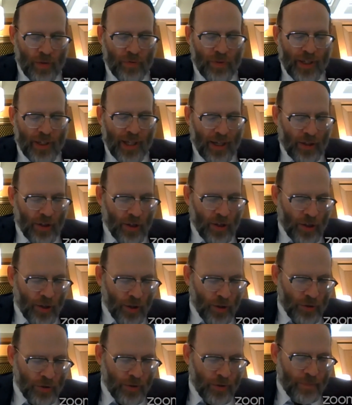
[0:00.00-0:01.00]
of these
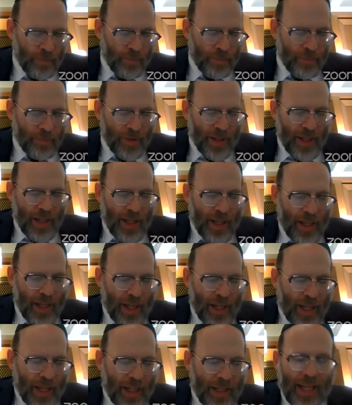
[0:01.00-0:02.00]
halachot.
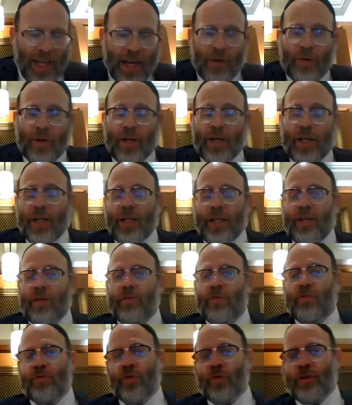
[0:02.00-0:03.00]
Now,
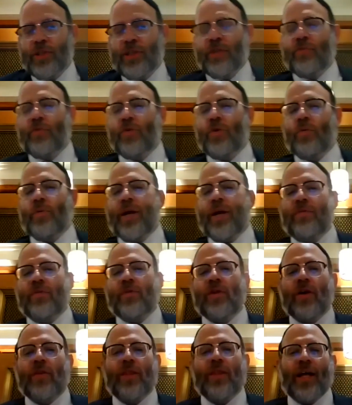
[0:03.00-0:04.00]
first of all, we
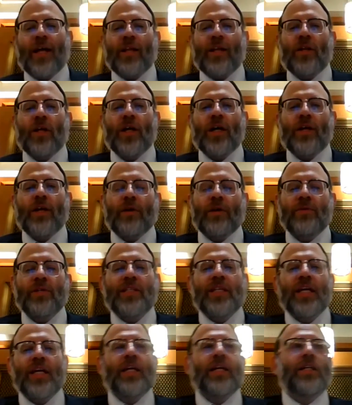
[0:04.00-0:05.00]
have another halacha that
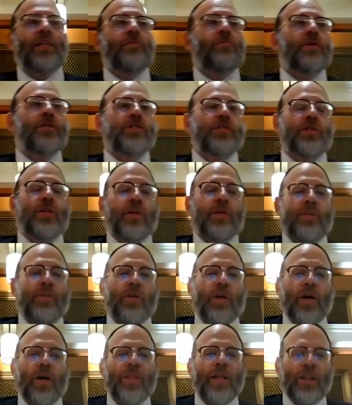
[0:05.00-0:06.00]
was stated in the Mishnah.
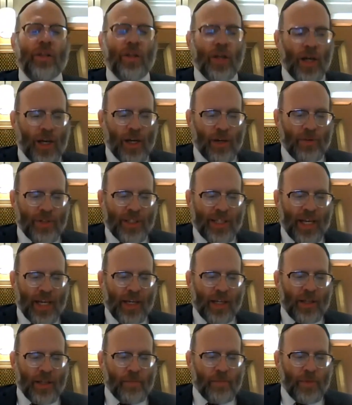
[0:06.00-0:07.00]
The other halacha that was
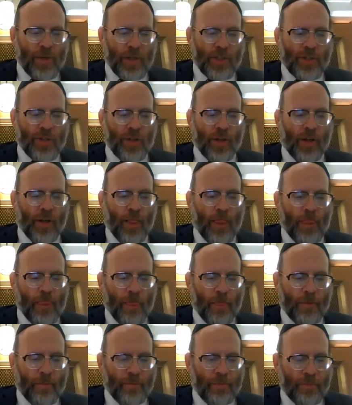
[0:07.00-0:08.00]
stated in the Mishnah
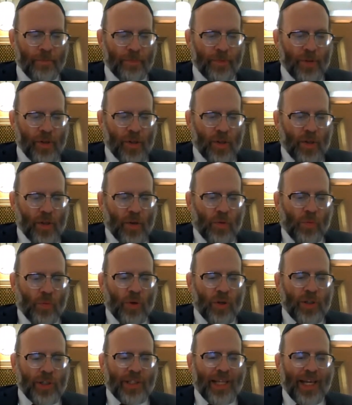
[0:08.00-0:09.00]

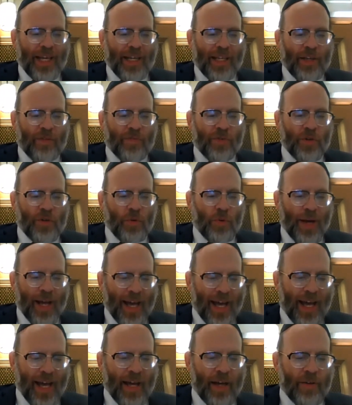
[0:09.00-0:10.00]
was that if you
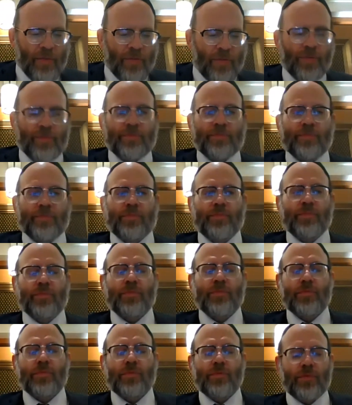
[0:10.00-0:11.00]
have
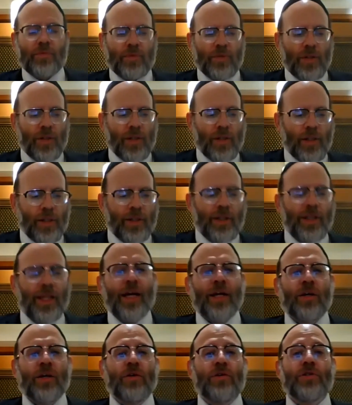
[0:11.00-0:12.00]

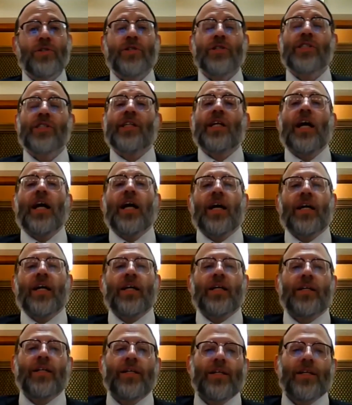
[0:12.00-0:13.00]
not kosher schach
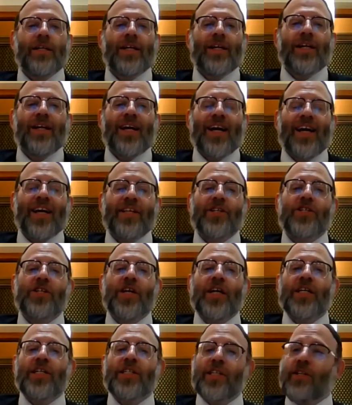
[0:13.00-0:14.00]

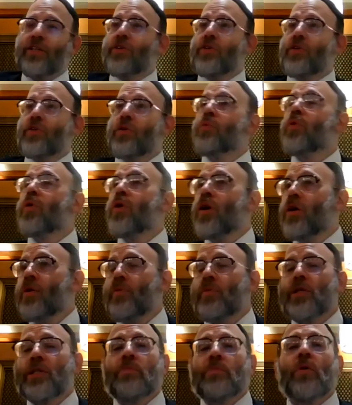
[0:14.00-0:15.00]
adjacent to the
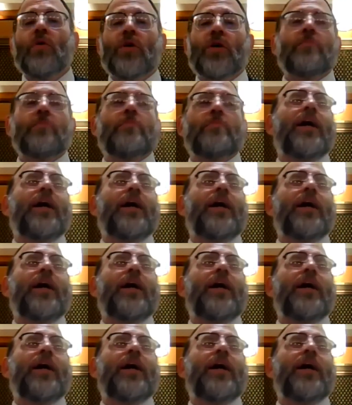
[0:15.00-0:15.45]
wall, we spoke